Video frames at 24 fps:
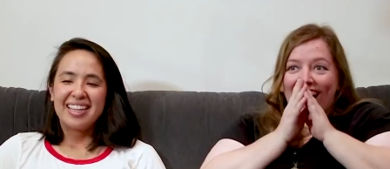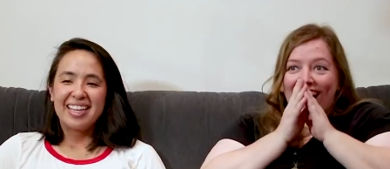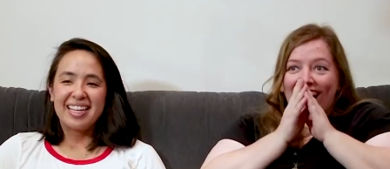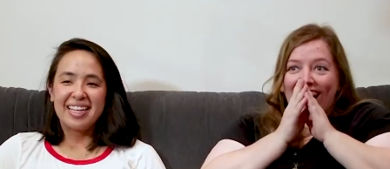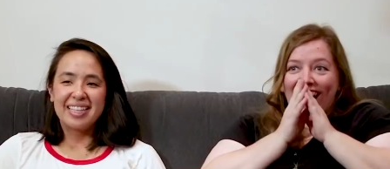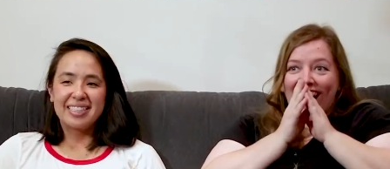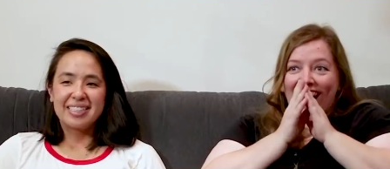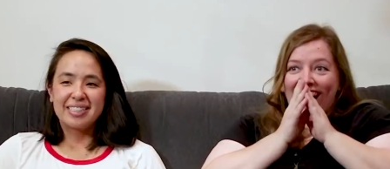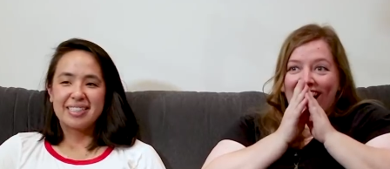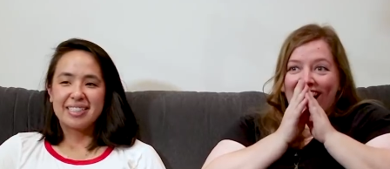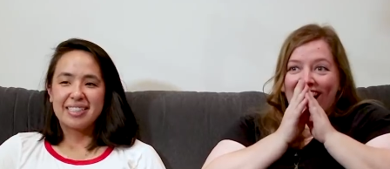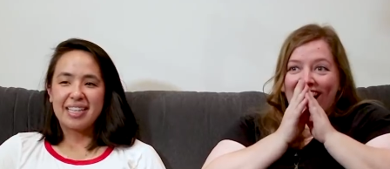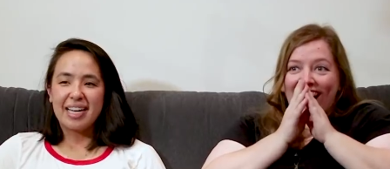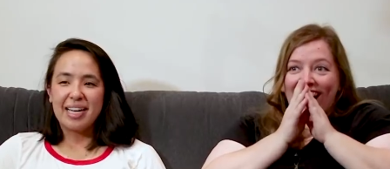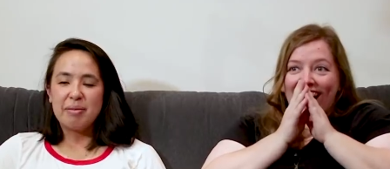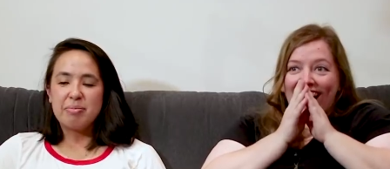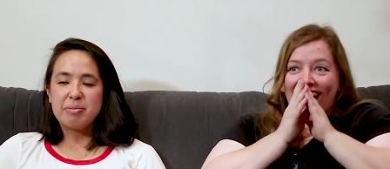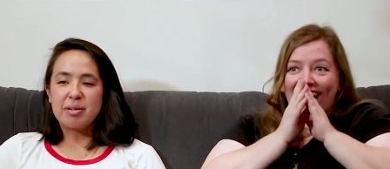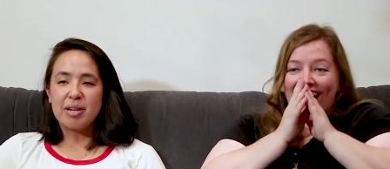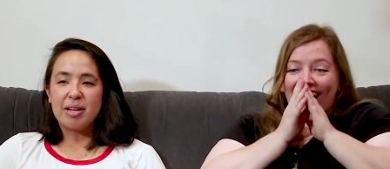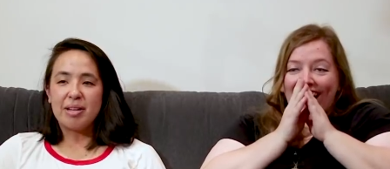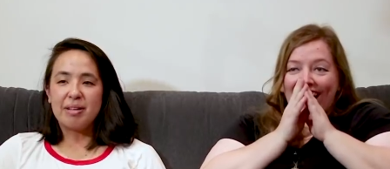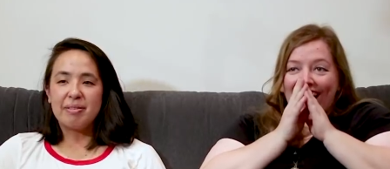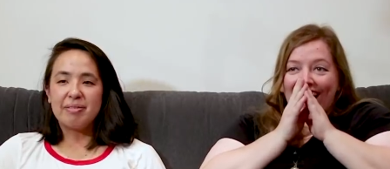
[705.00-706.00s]
Speaker 1: they
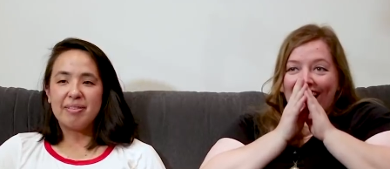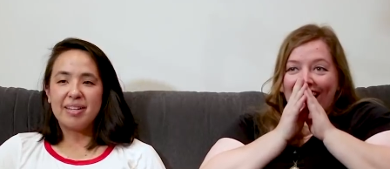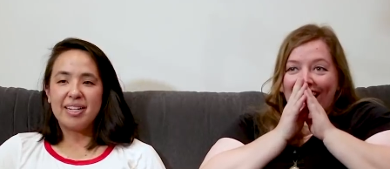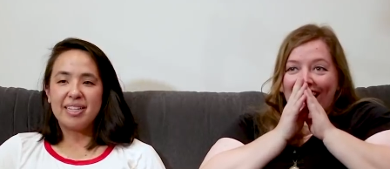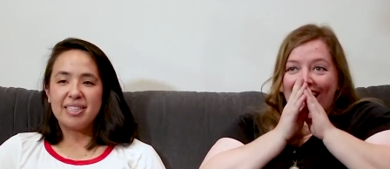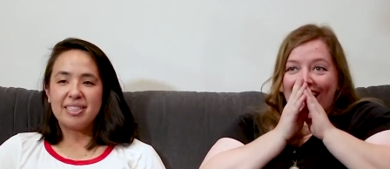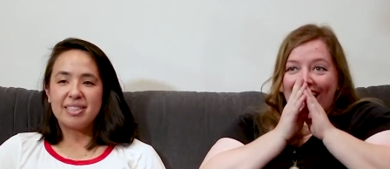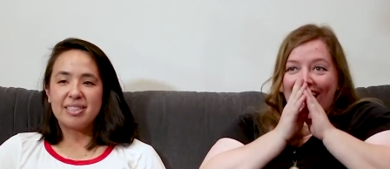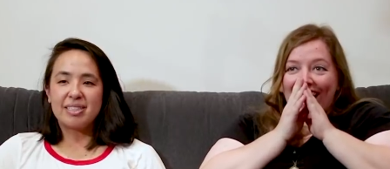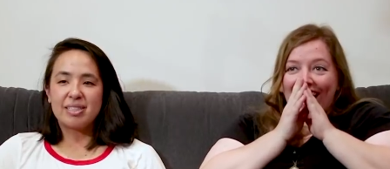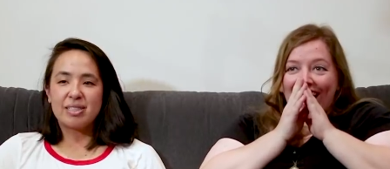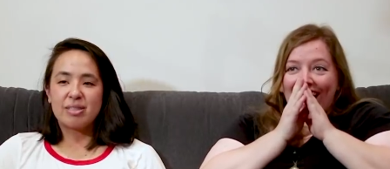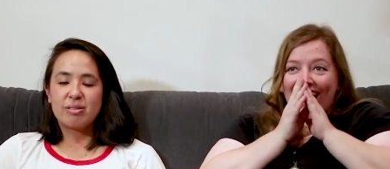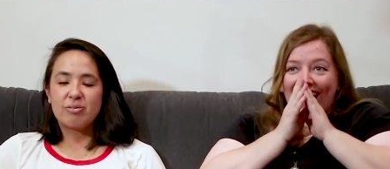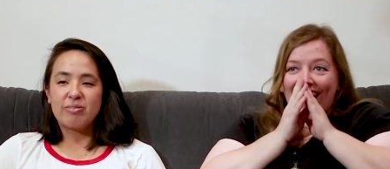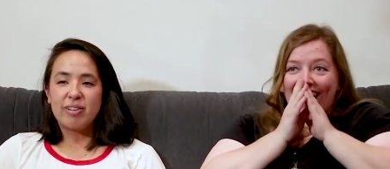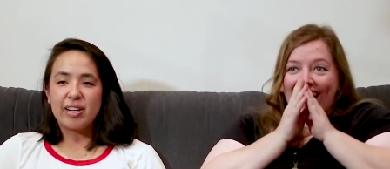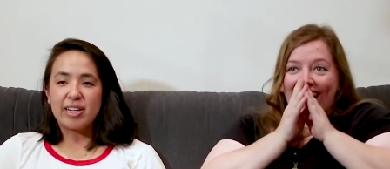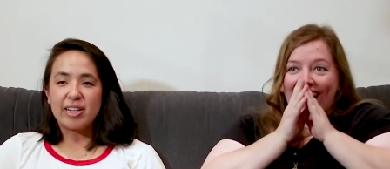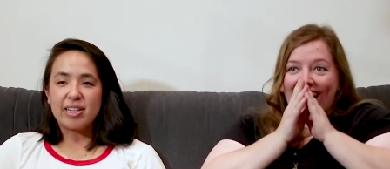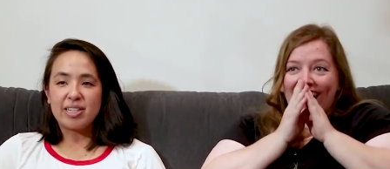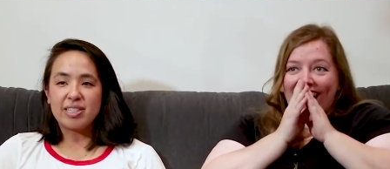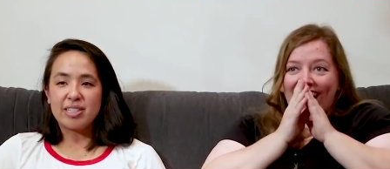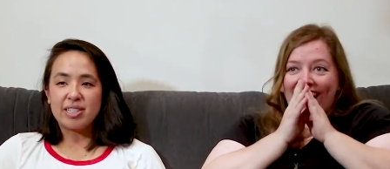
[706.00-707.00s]
escaped all of that to just
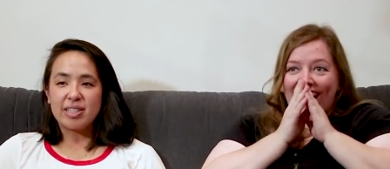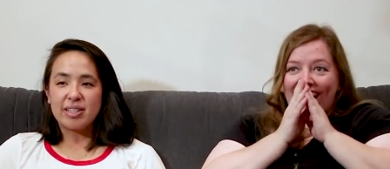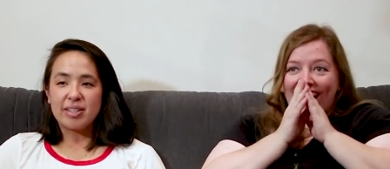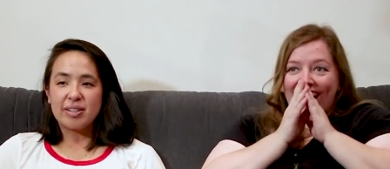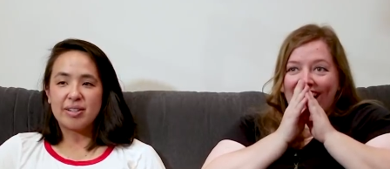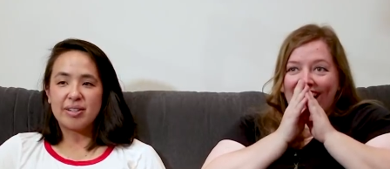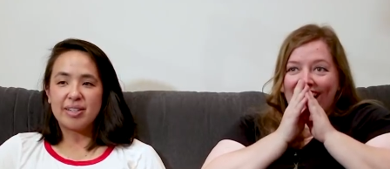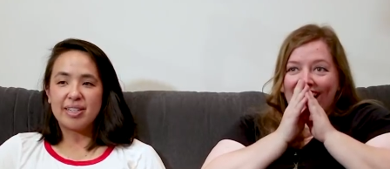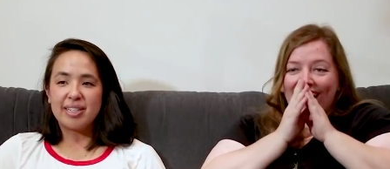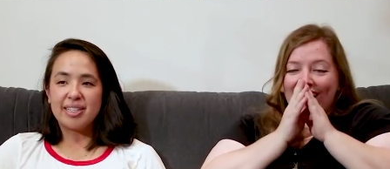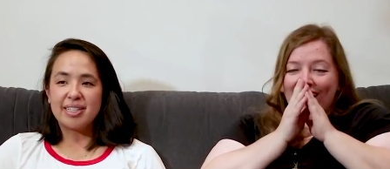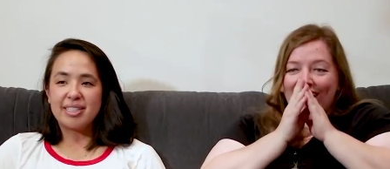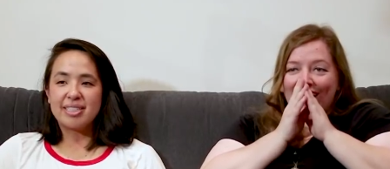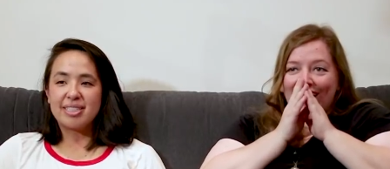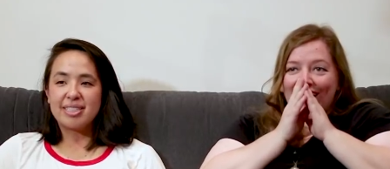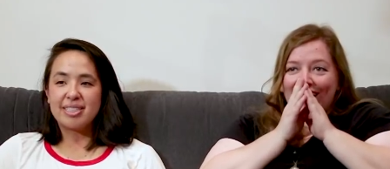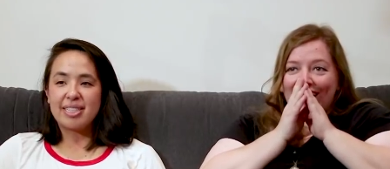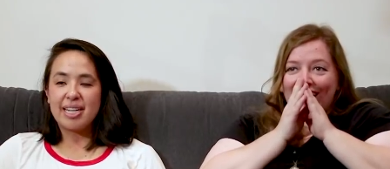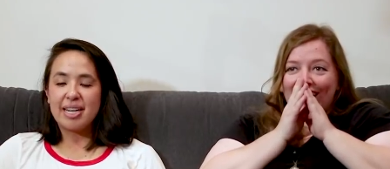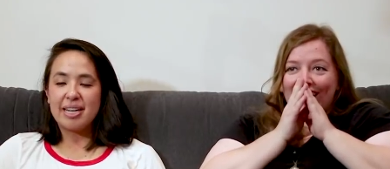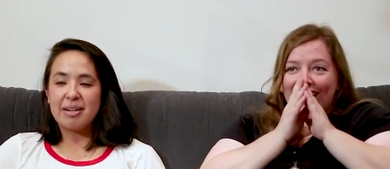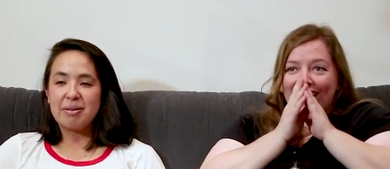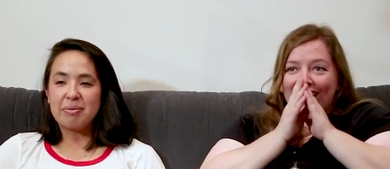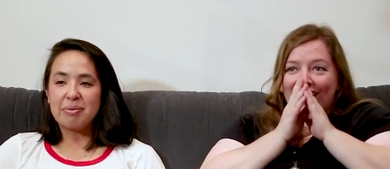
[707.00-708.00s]
fuck each other in a
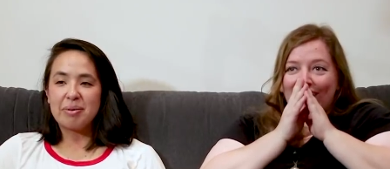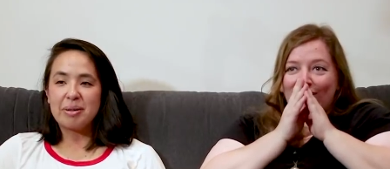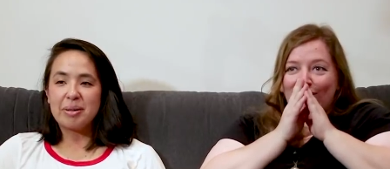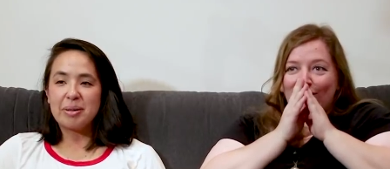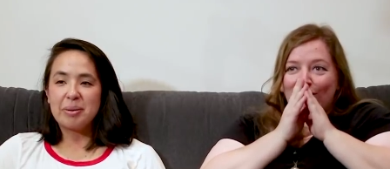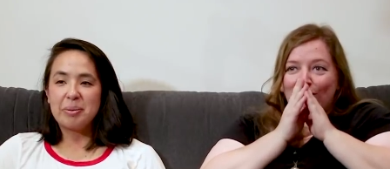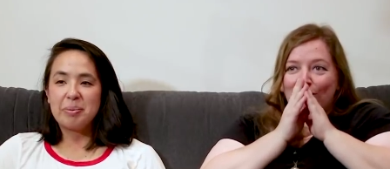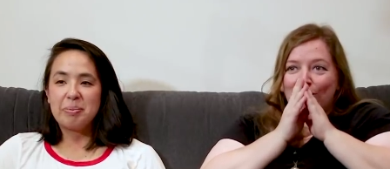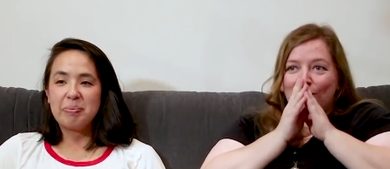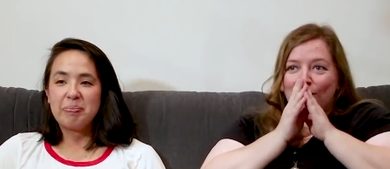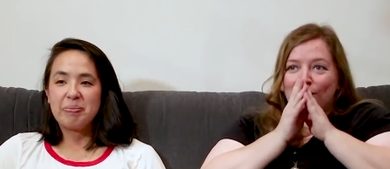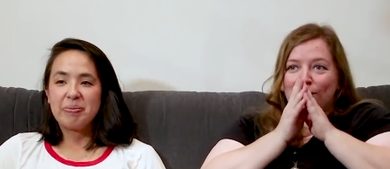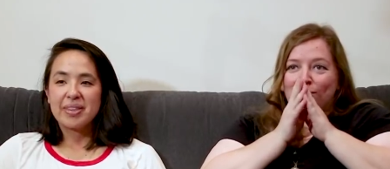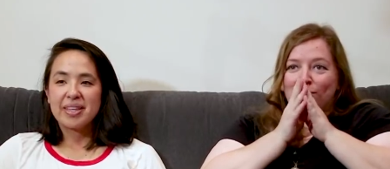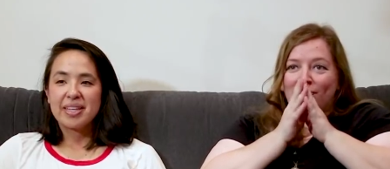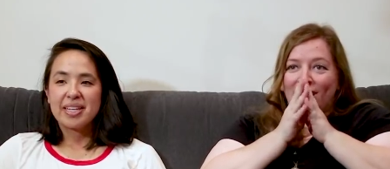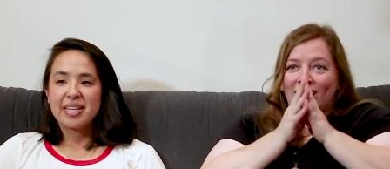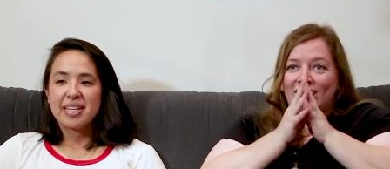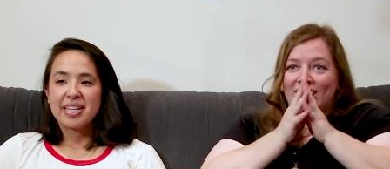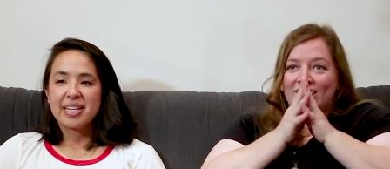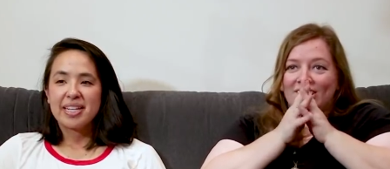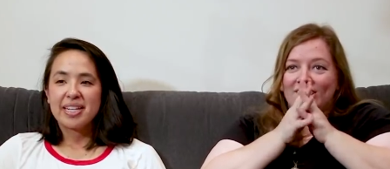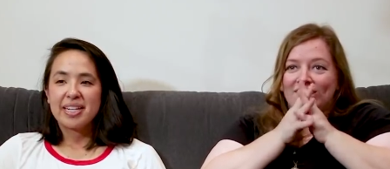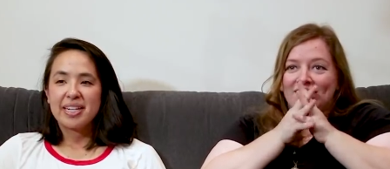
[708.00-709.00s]
stateroom with
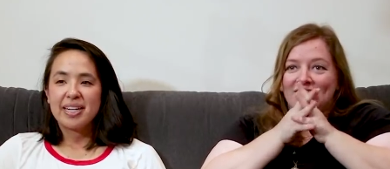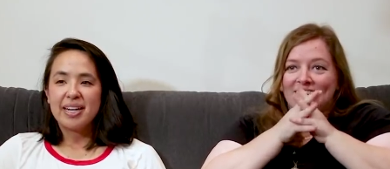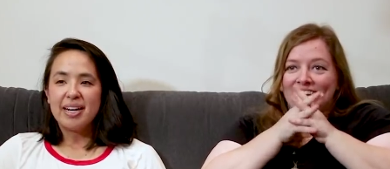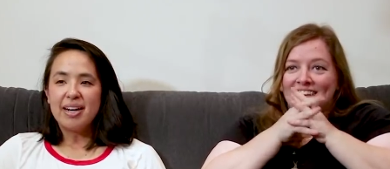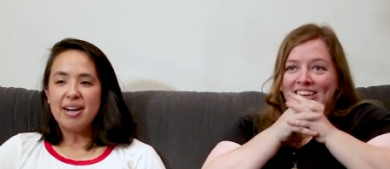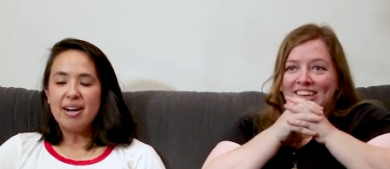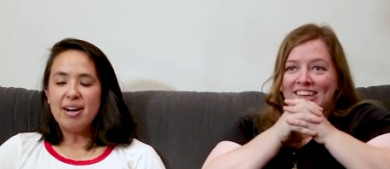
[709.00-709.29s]
bells.